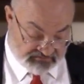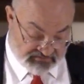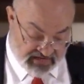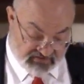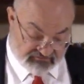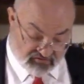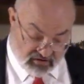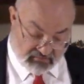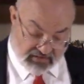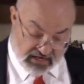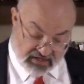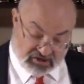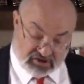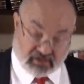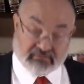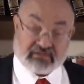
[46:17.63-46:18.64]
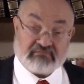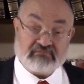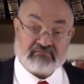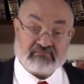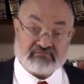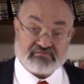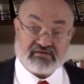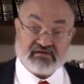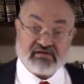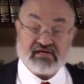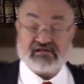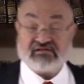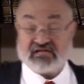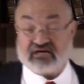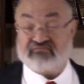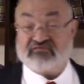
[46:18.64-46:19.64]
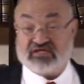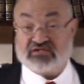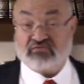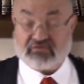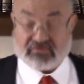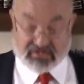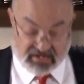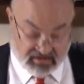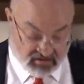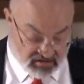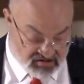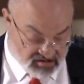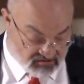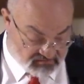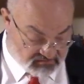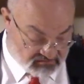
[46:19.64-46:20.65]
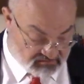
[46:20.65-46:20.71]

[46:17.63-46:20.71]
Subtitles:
After all, modern German has a lot of French words in it also.